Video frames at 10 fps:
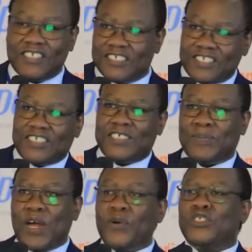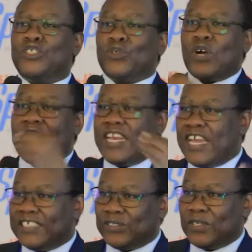in the system, how is it
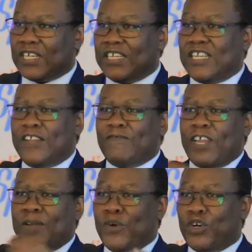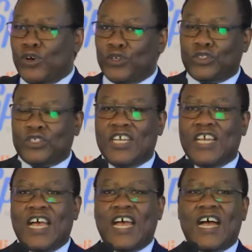organized, what are the delivery models,
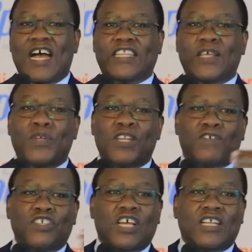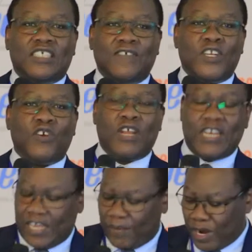are the beneficiaries even
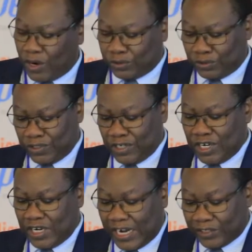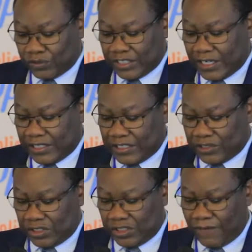ready about to take
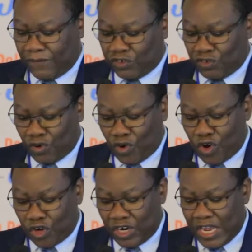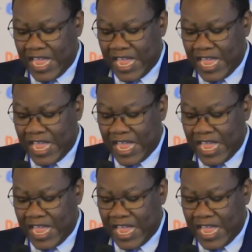this intervention on?